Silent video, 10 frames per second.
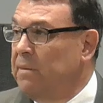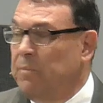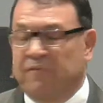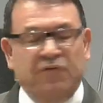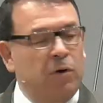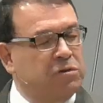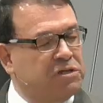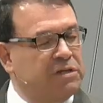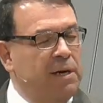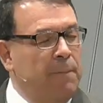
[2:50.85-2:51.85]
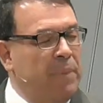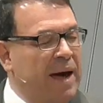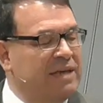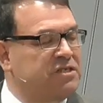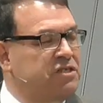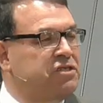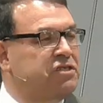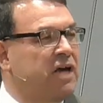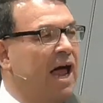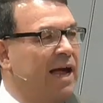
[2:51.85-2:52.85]
But, folks, passages
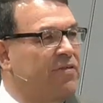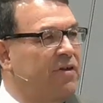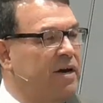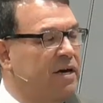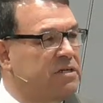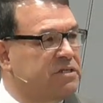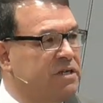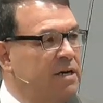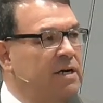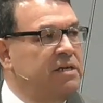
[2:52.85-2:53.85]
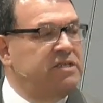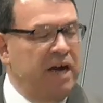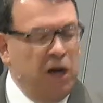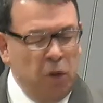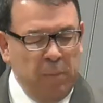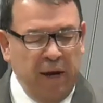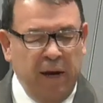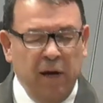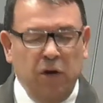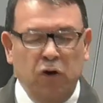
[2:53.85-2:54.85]
like this tell me
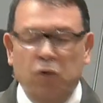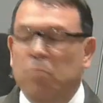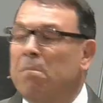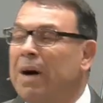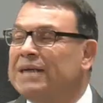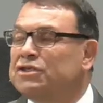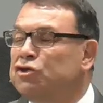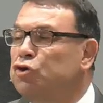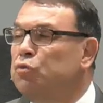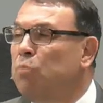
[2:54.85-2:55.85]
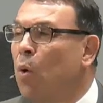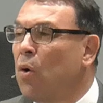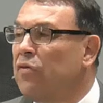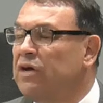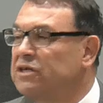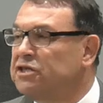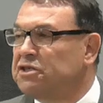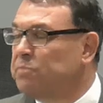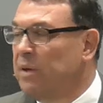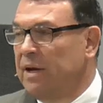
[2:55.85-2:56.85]
you must do more than
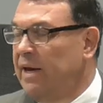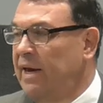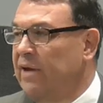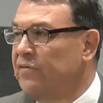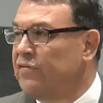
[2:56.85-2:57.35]
just believe.